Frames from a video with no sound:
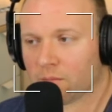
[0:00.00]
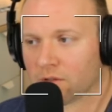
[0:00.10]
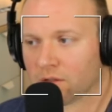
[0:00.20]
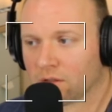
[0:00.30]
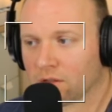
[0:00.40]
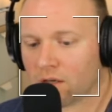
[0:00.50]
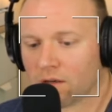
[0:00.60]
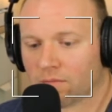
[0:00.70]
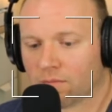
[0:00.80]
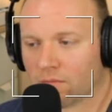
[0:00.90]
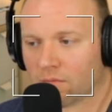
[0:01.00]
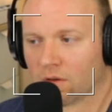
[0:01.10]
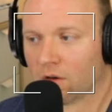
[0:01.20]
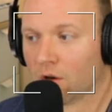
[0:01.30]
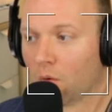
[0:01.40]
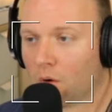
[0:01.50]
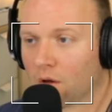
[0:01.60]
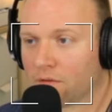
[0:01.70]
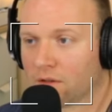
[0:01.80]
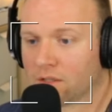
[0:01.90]
to know all
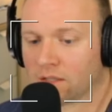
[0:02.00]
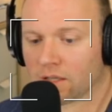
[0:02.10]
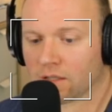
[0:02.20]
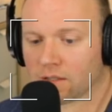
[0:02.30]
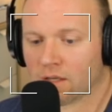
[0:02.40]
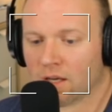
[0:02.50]
these things.